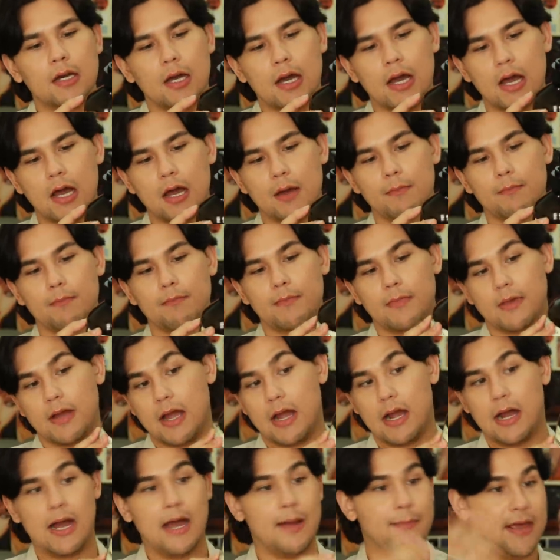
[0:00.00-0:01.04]
Um,
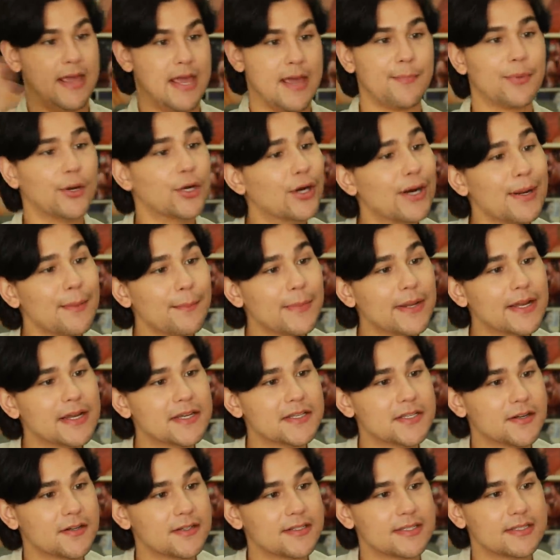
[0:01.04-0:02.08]
I'm a hypocrite
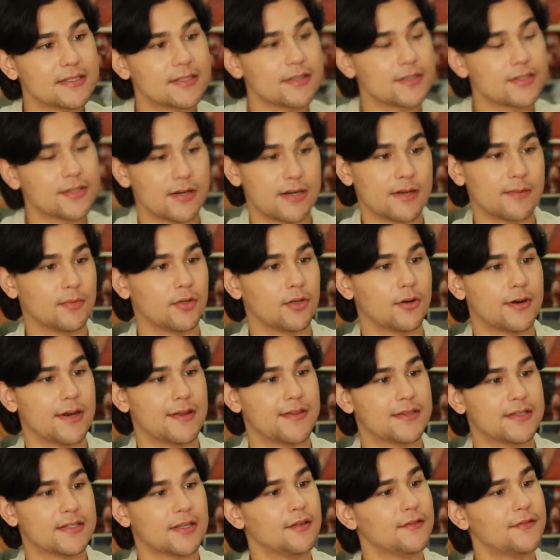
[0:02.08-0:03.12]
because there's sodium
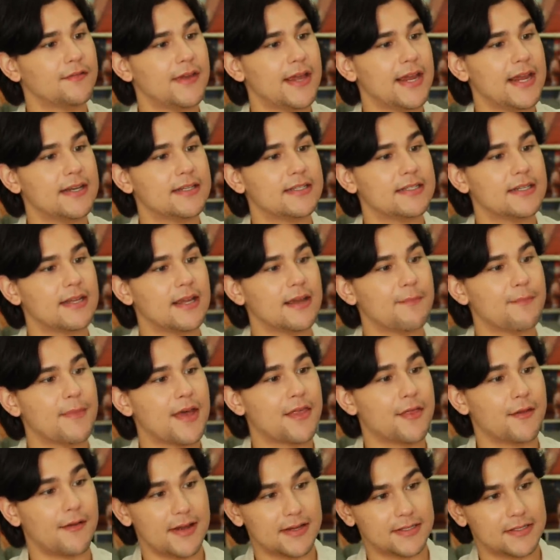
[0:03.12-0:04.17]
laureth sulfate,
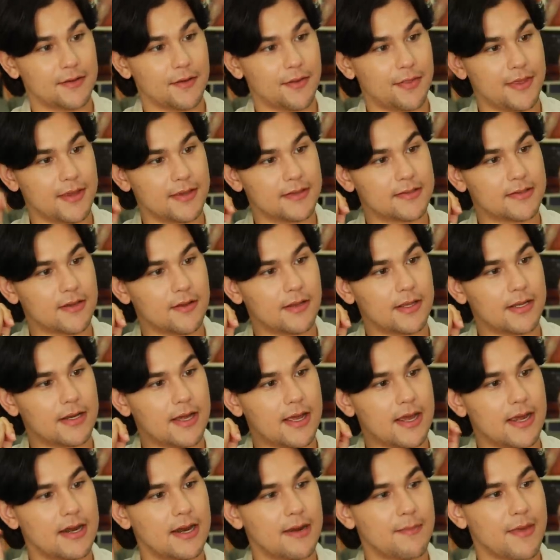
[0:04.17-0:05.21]
methyl
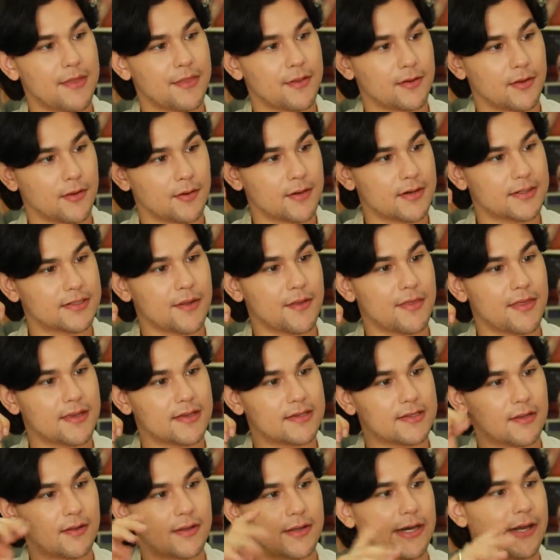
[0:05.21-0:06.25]
isothiazolinone, and methyl
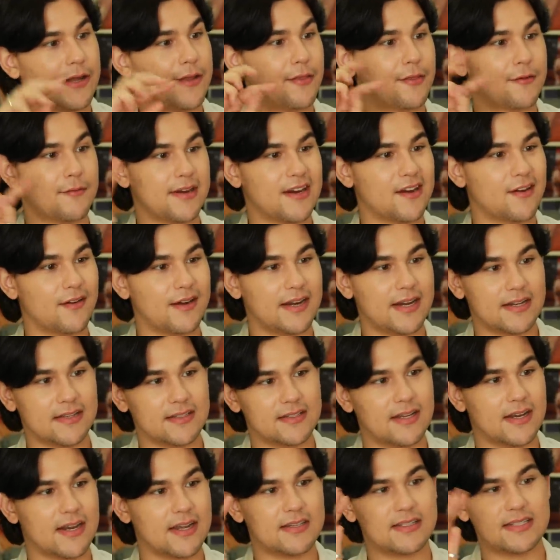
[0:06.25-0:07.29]
three ingredients
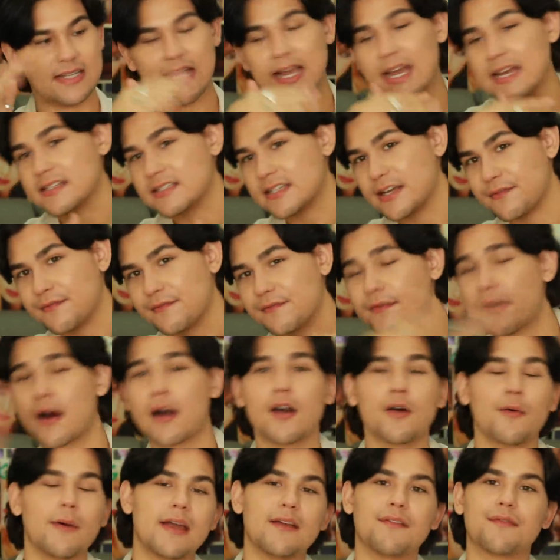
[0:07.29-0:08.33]
that I say I stay
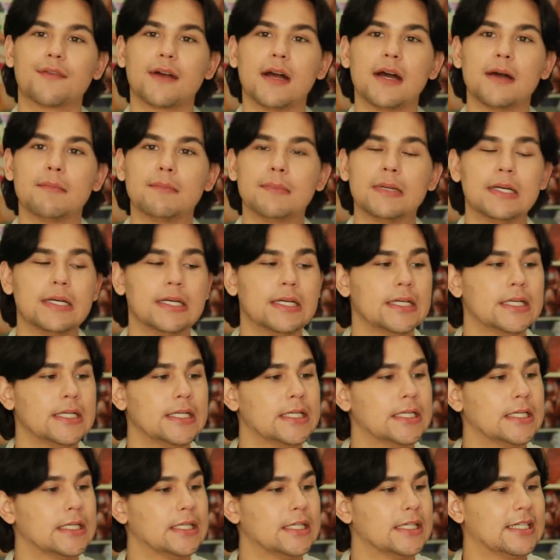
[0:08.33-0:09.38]
far away from.
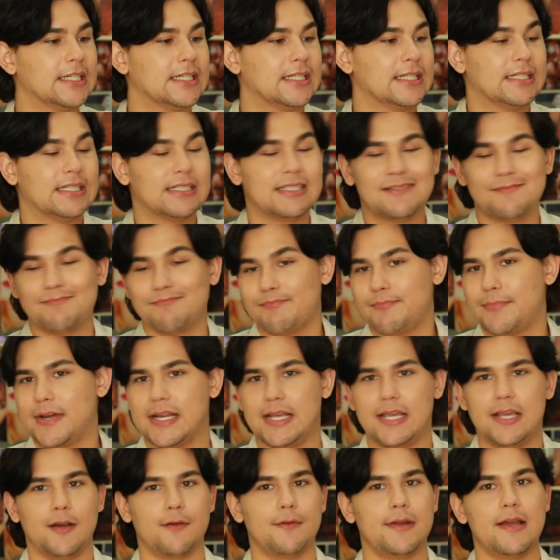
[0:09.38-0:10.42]
But
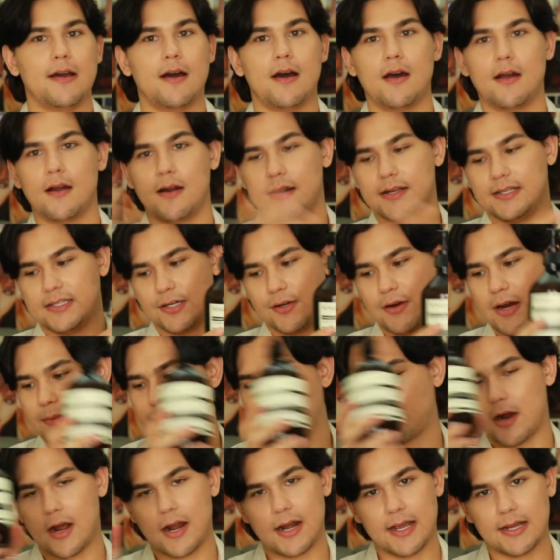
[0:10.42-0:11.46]
here we are, it's a great
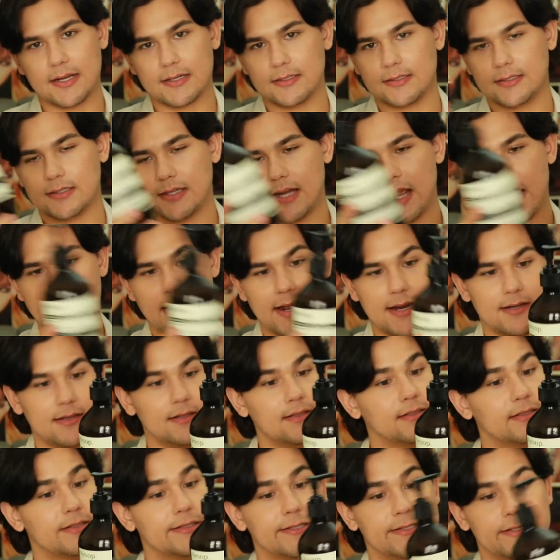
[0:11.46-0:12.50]
product,
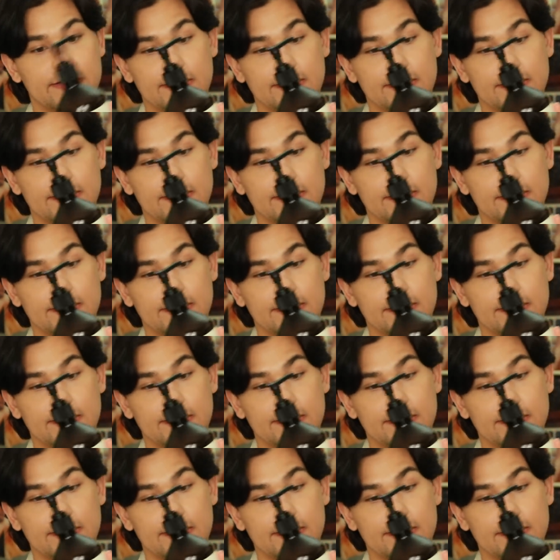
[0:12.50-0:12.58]
and